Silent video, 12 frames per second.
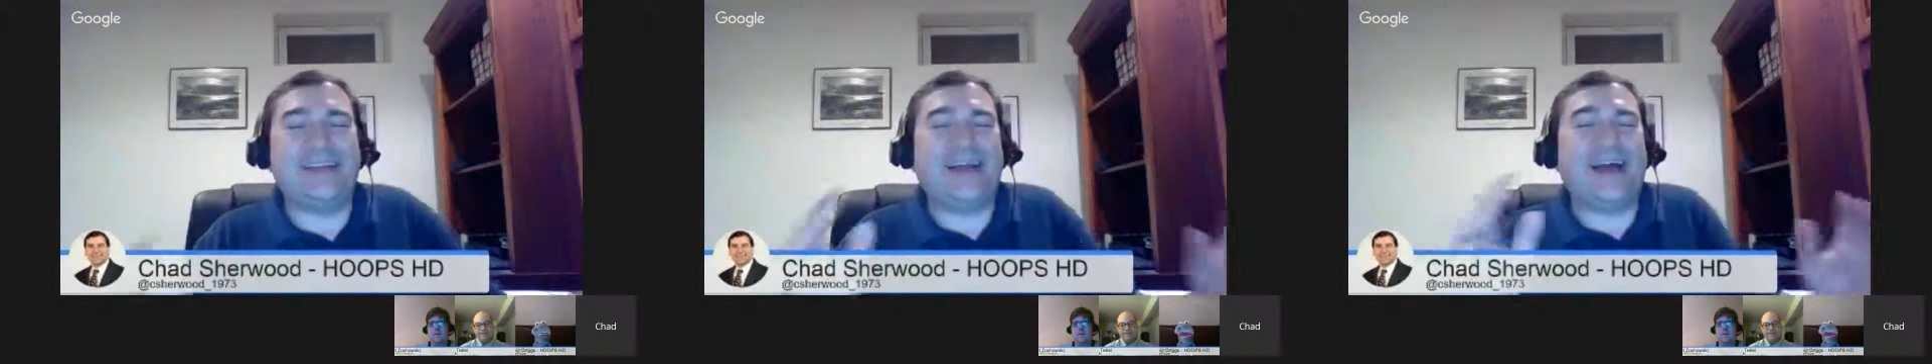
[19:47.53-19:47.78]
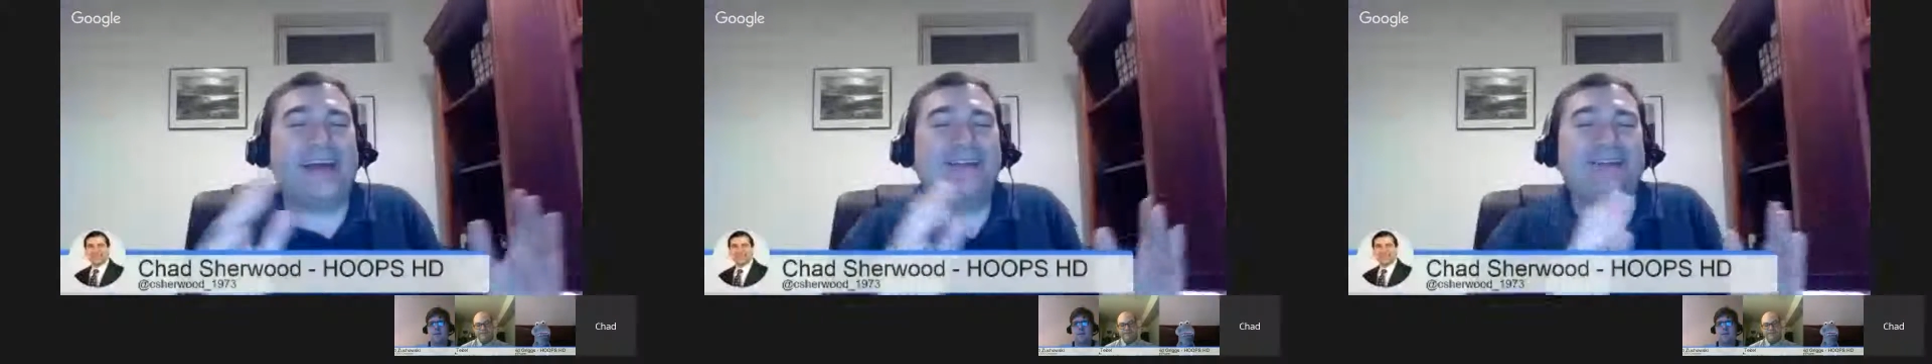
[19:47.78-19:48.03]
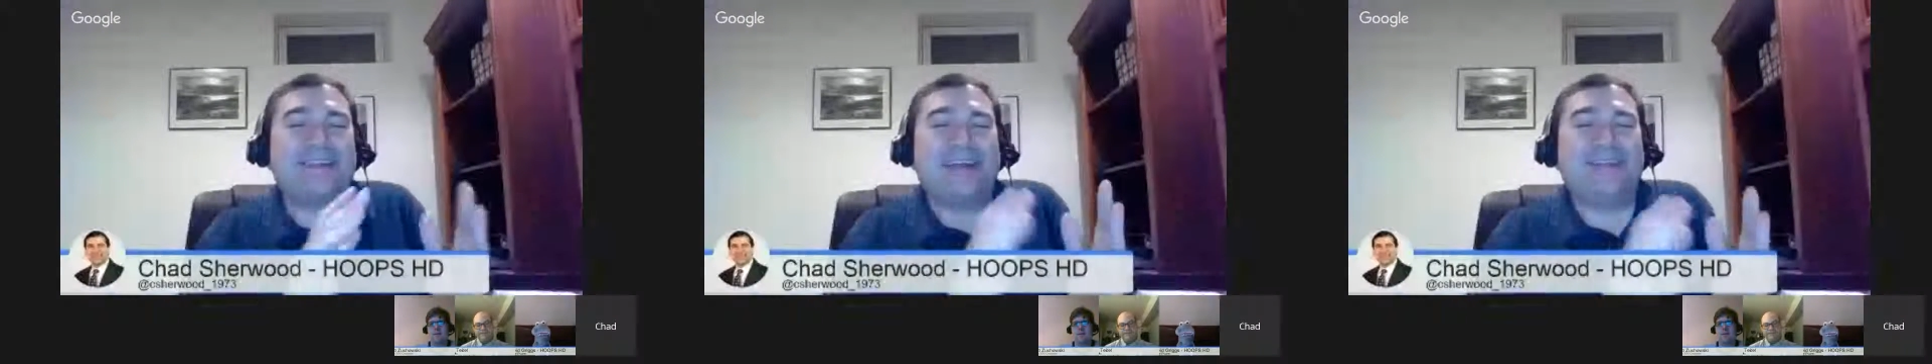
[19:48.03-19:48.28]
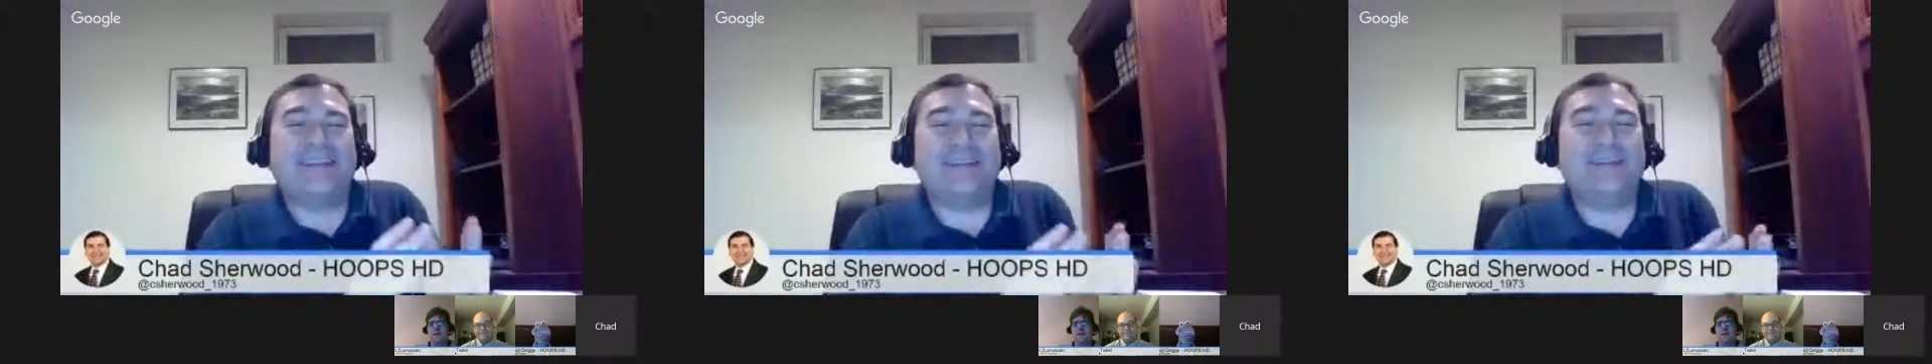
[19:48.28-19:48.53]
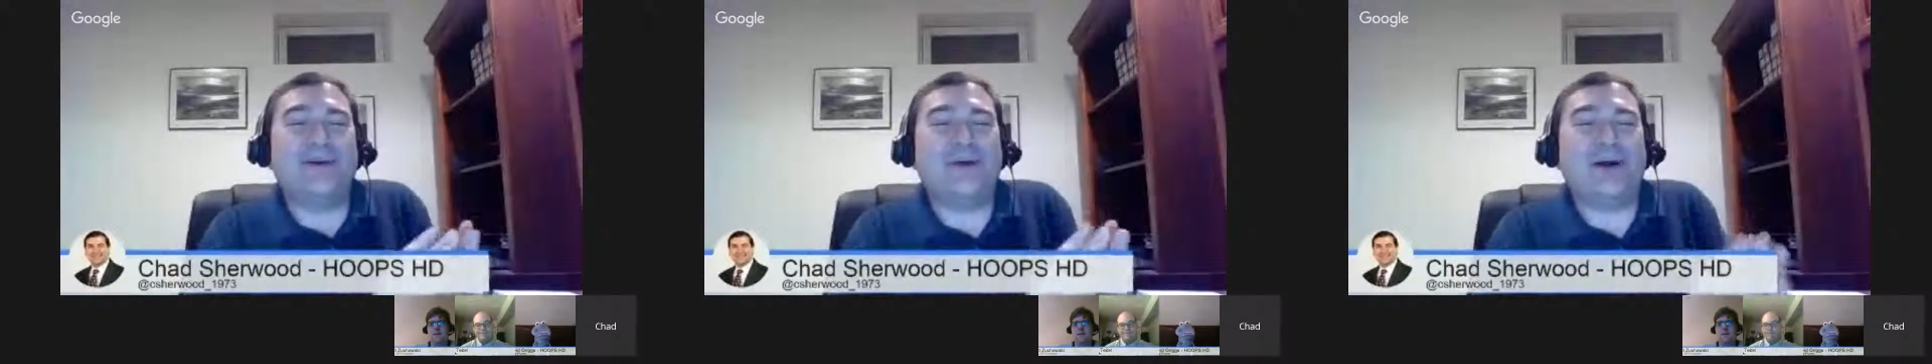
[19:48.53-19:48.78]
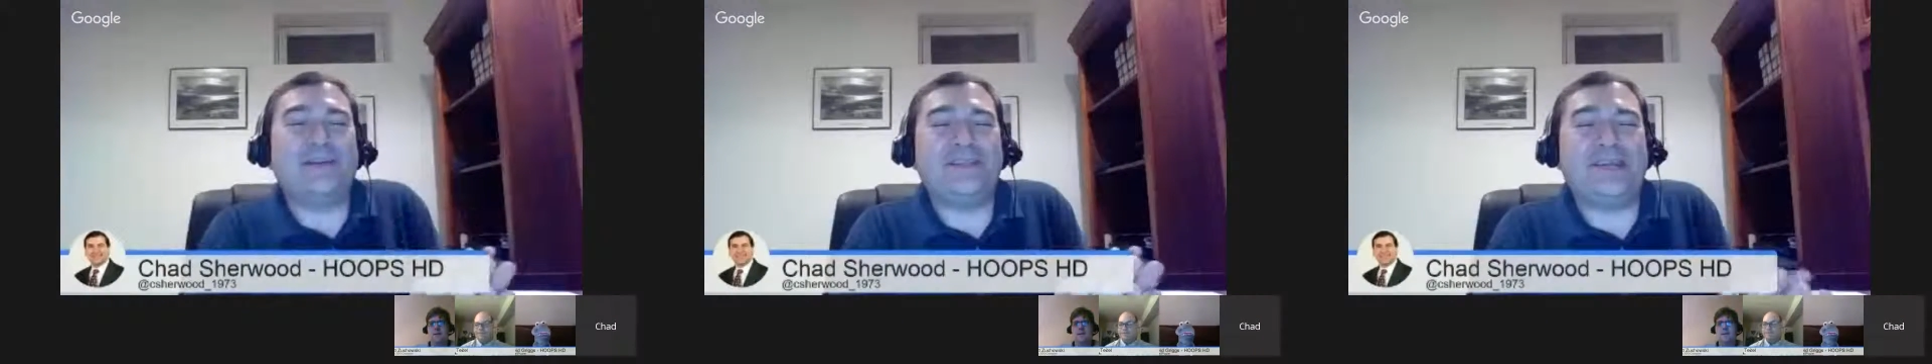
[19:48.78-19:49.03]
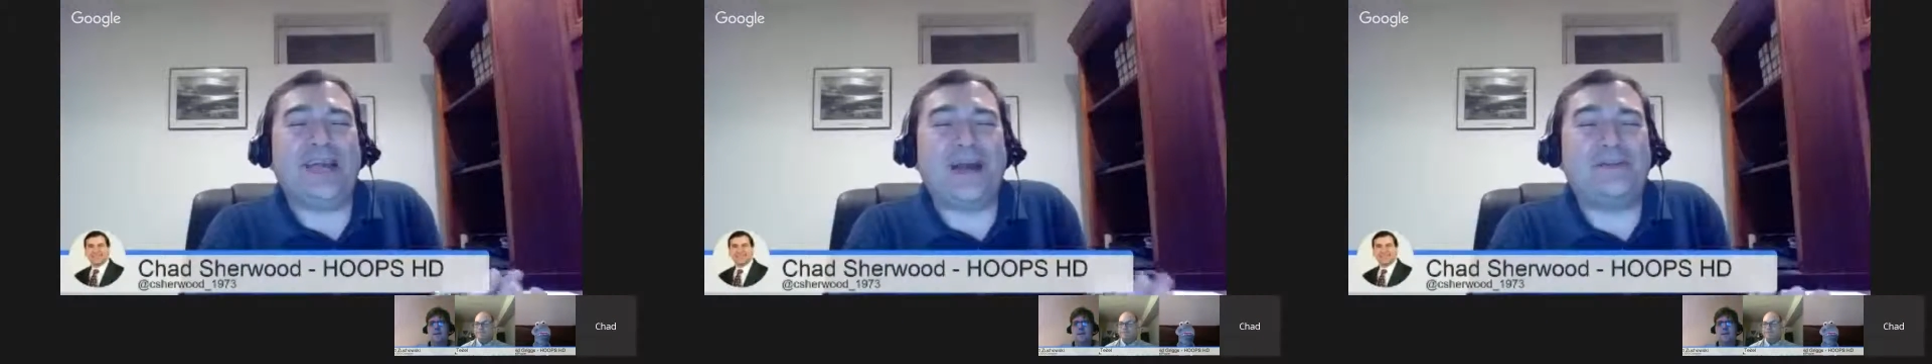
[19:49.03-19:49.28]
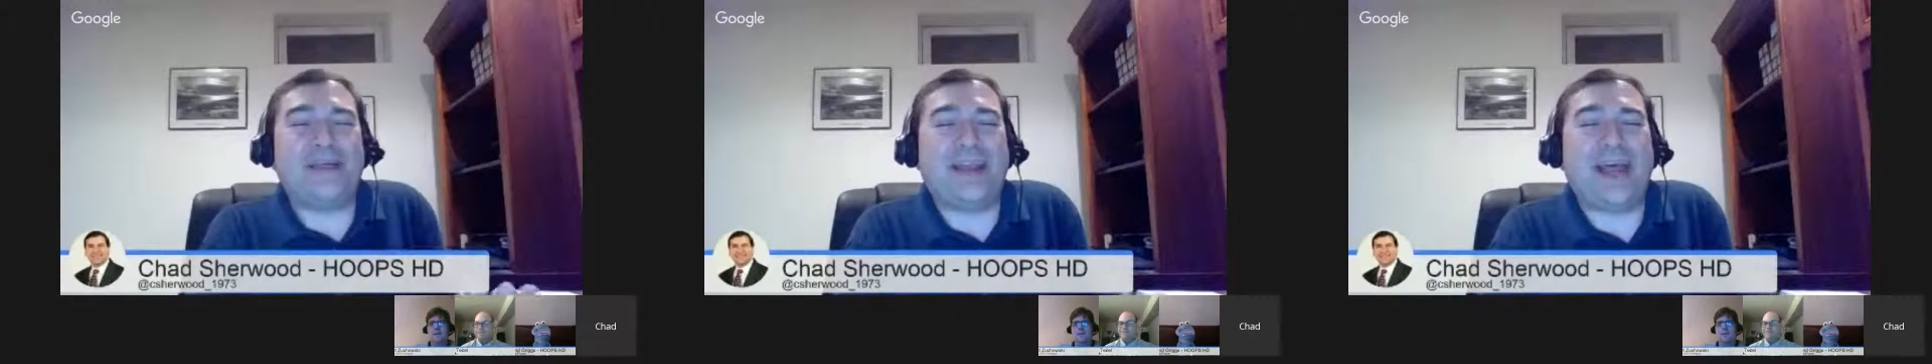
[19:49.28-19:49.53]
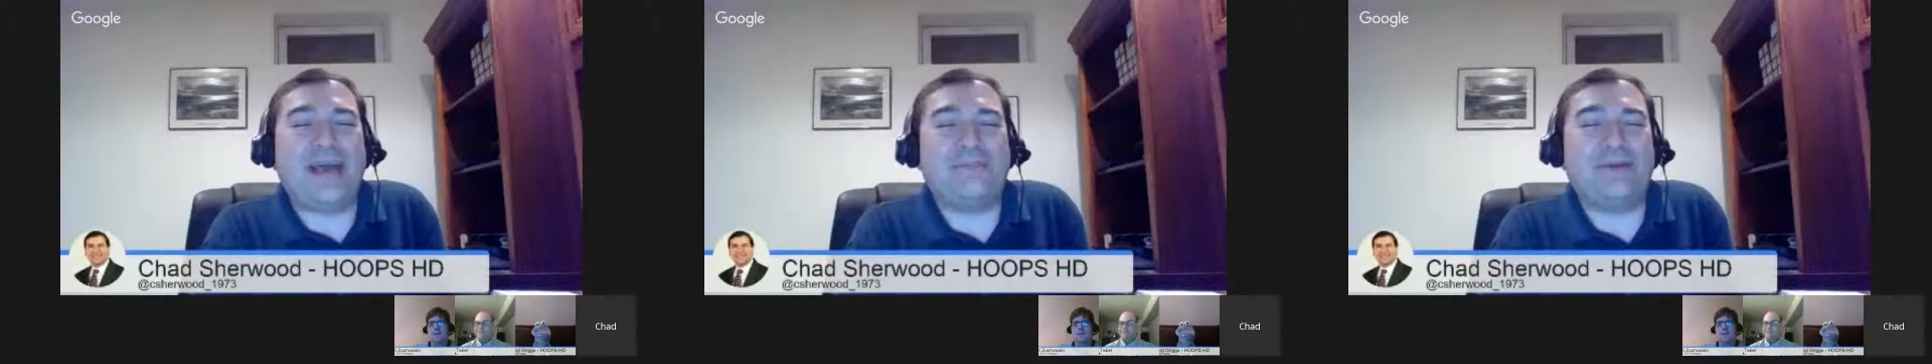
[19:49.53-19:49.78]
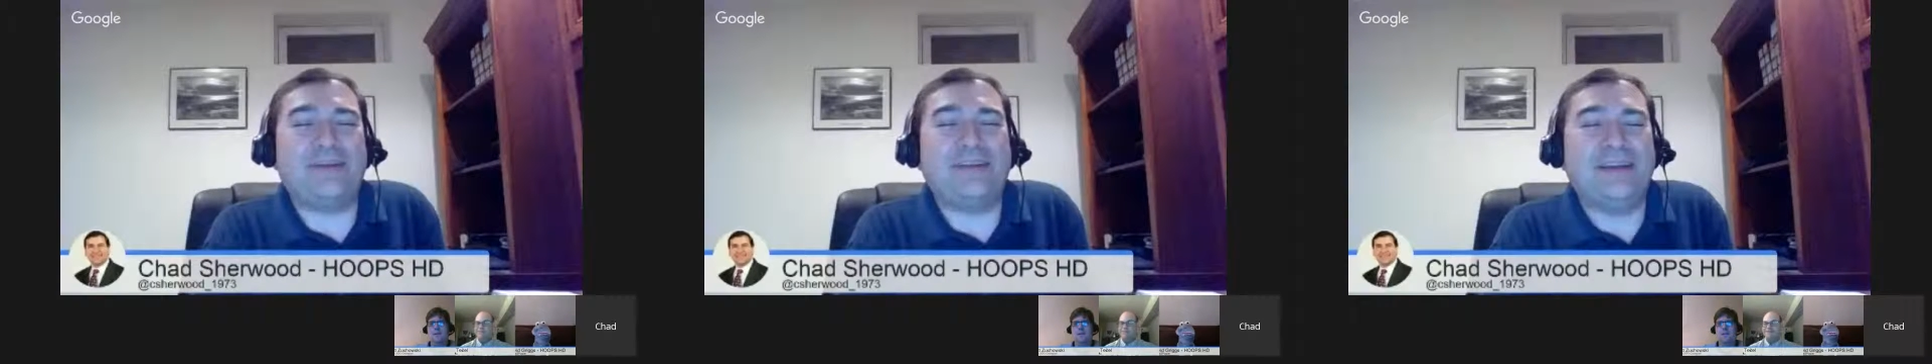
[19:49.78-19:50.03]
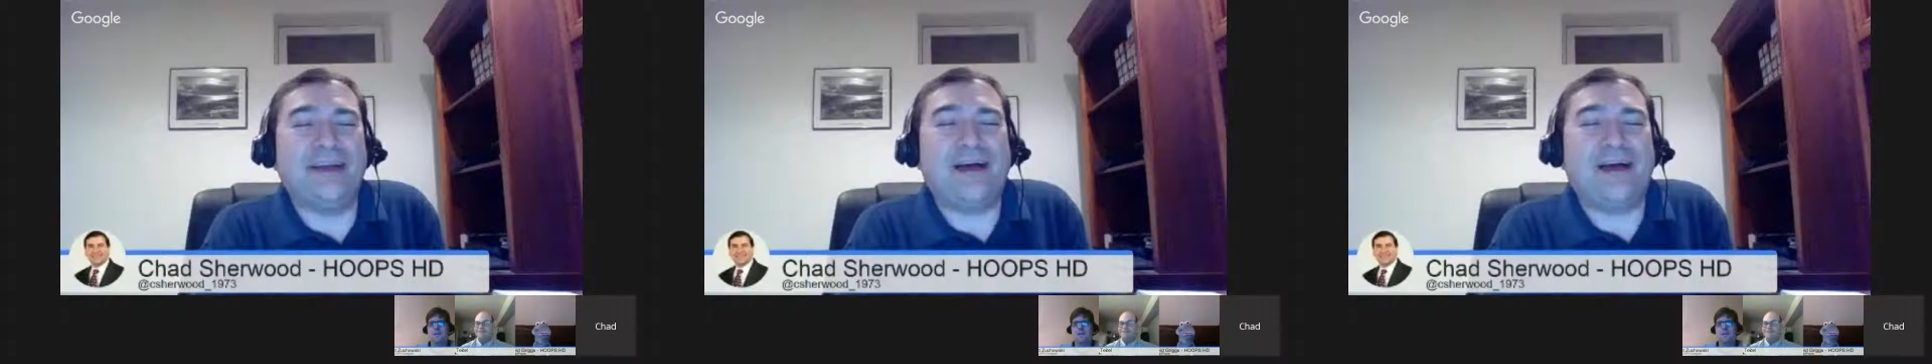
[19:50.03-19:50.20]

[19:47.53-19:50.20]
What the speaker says: I just had no idea how that happened.